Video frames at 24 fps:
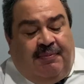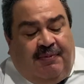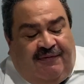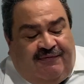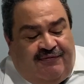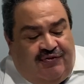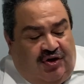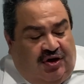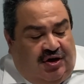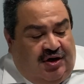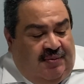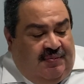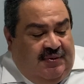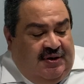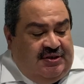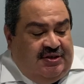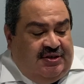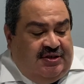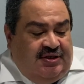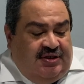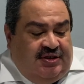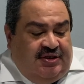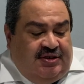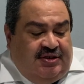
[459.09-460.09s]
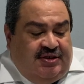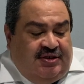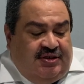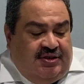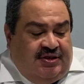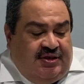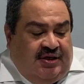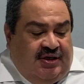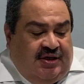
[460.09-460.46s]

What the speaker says: of documents is